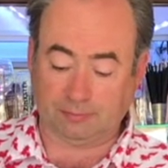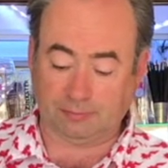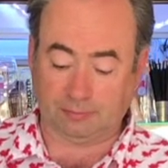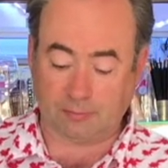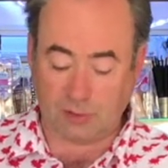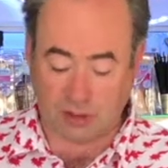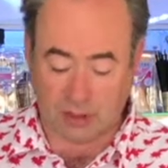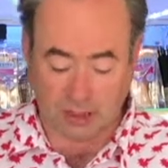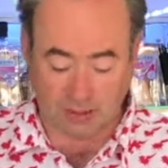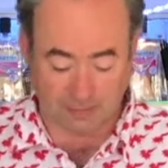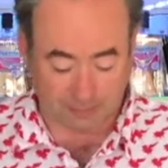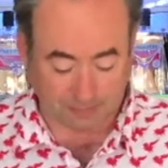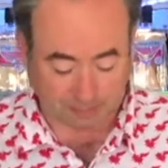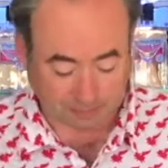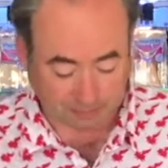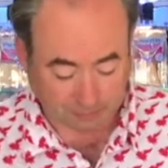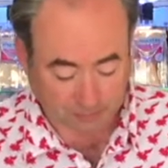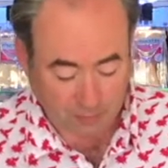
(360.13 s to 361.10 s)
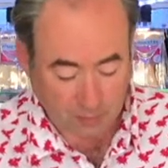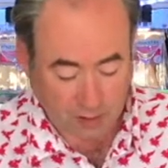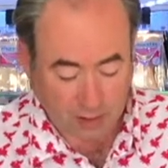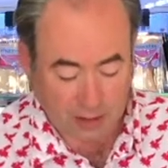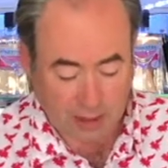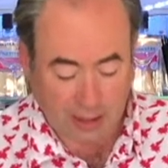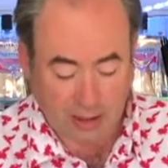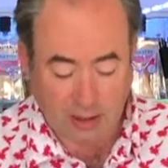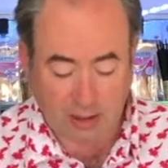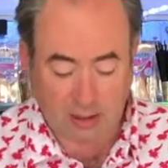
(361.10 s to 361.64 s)
So
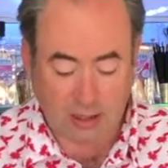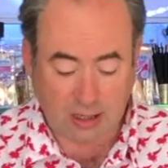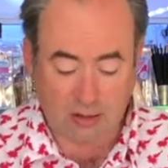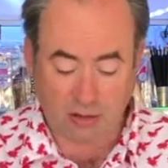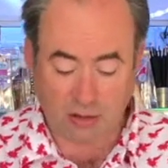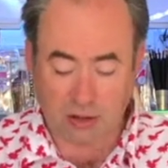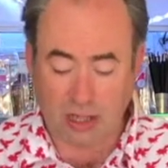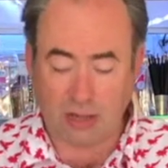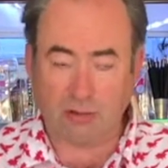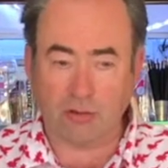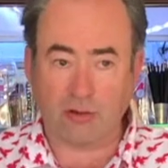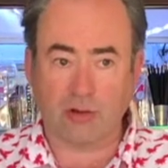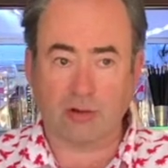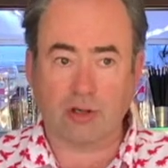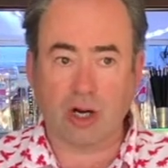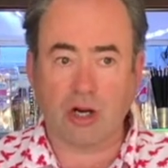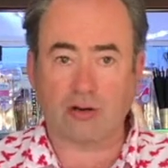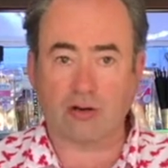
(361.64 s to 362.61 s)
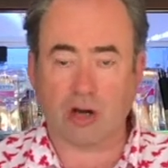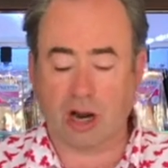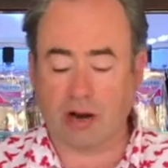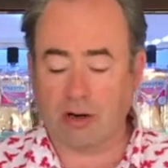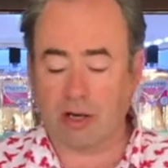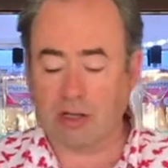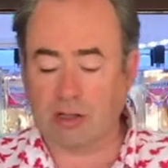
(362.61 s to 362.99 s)
don't drown it.